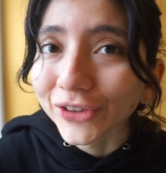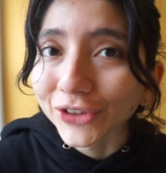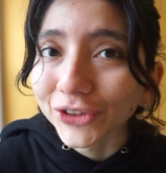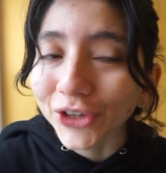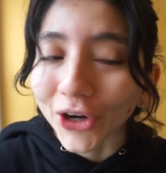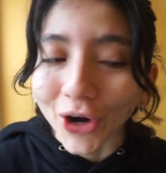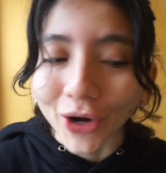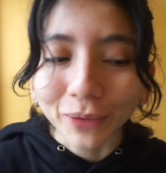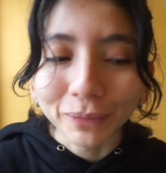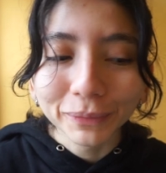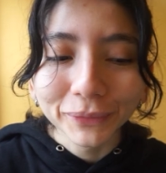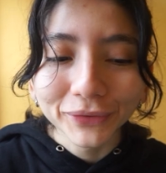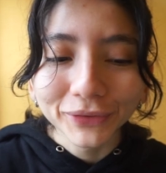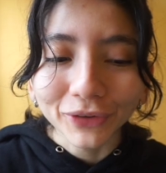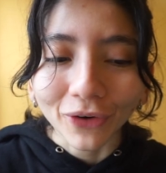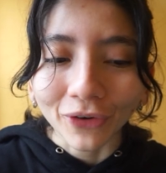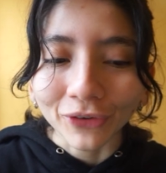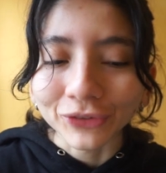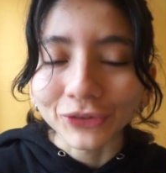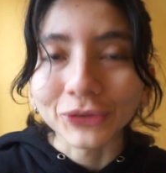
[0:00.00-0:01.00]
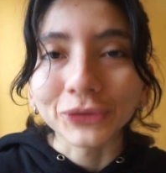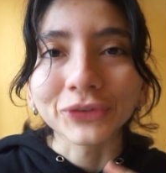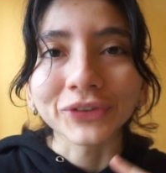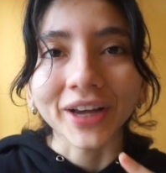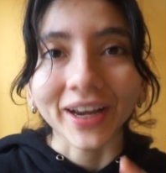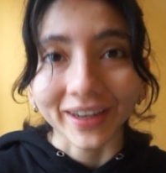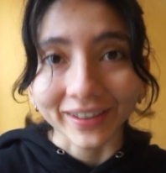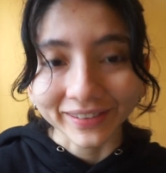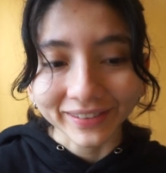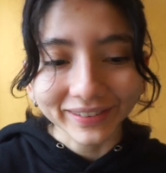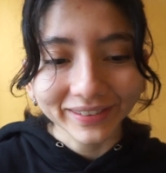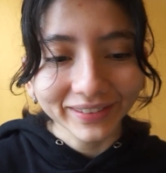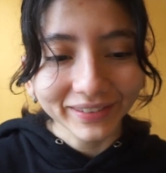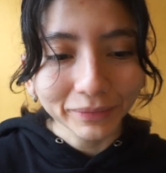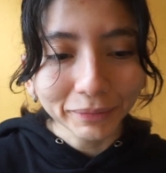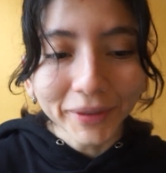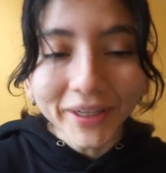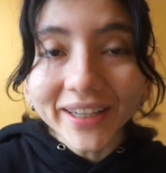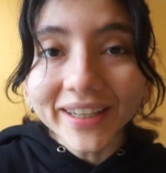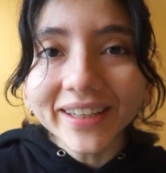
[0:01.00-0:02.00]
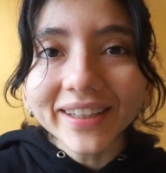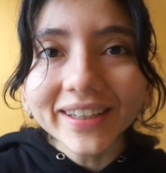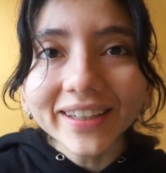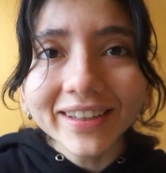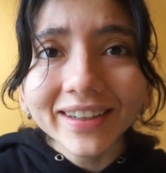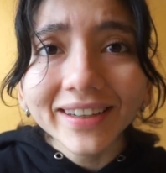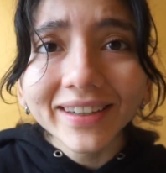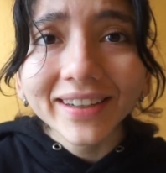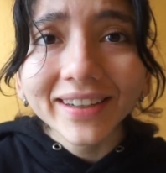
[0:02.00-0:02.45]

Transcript: jobs also text me.